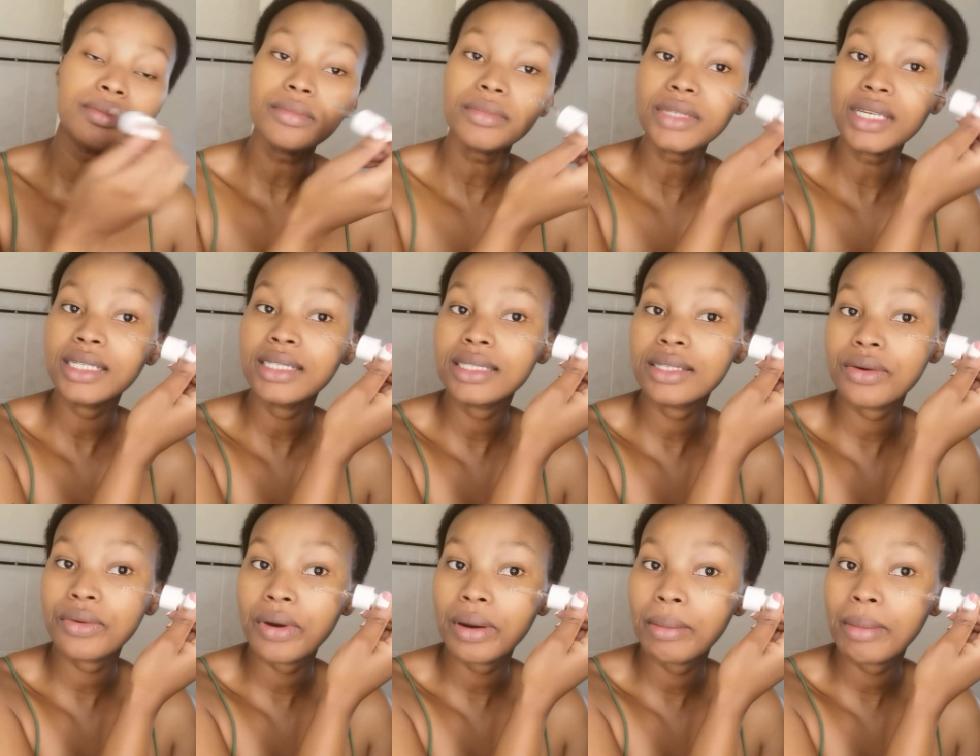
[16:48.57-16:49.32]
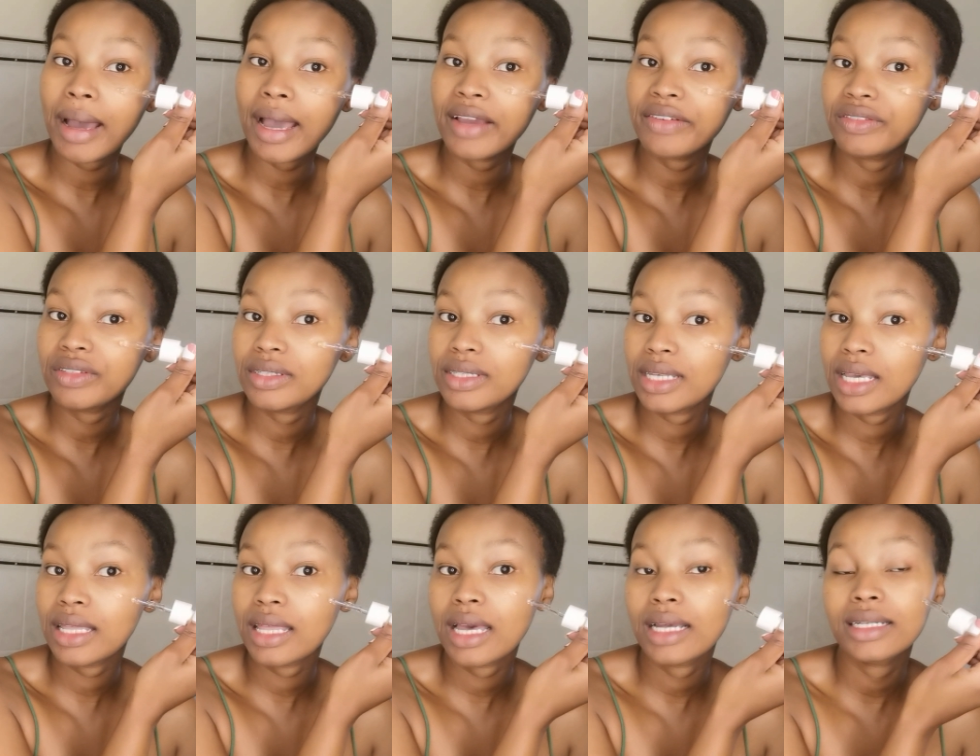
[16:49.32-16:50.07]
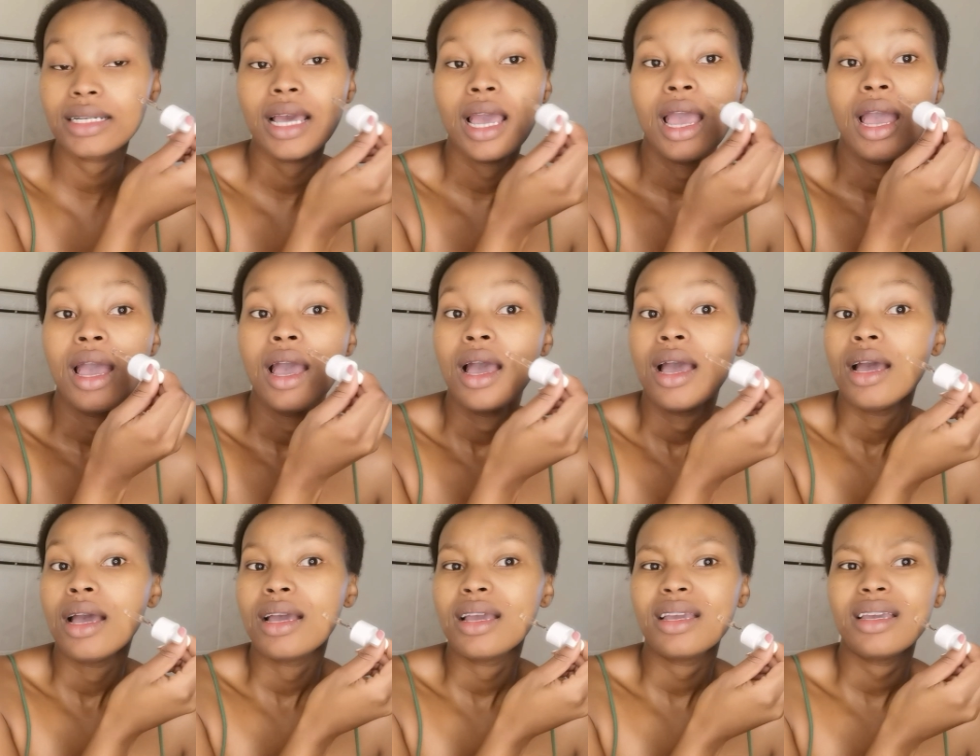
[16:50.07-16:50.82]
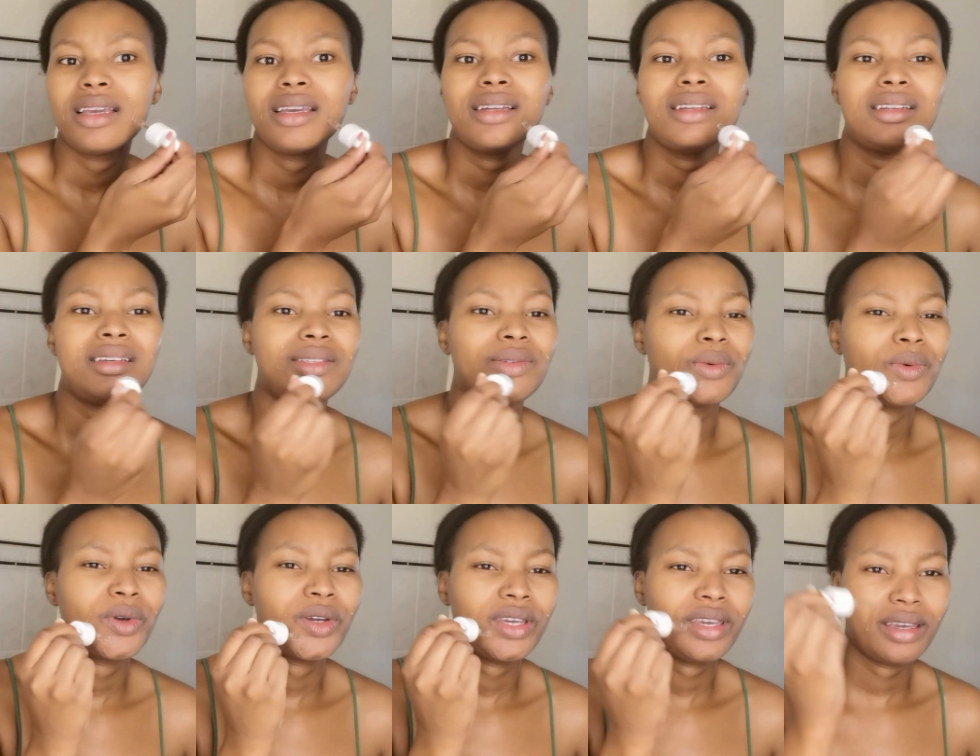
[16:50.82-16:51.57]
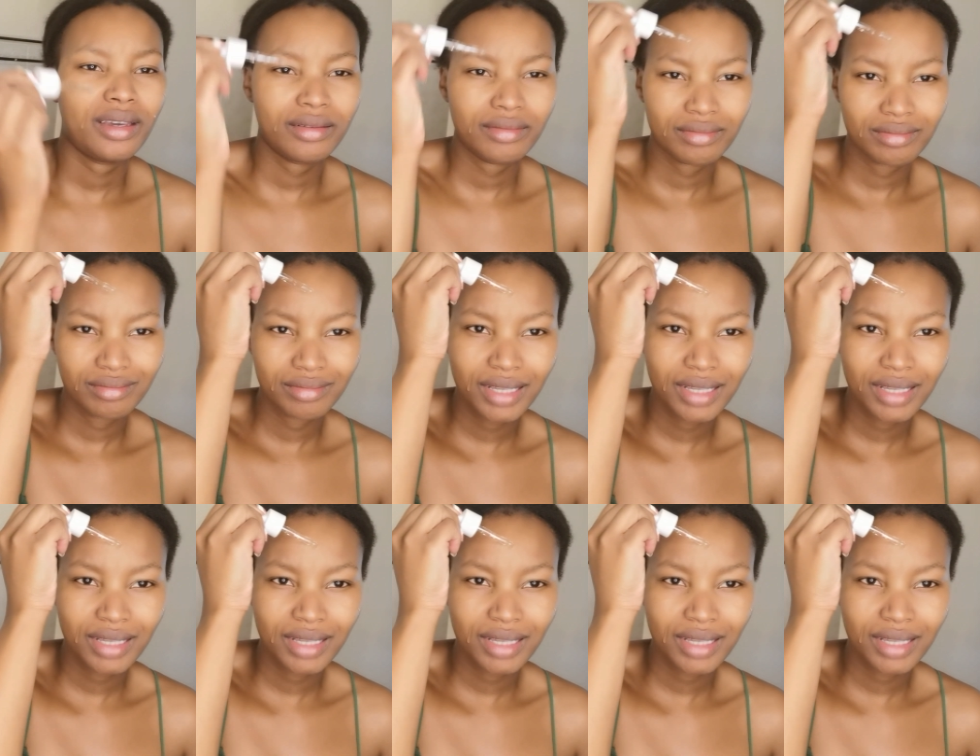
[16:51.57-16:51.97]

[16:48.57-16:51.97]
serum, I have to say that it is working.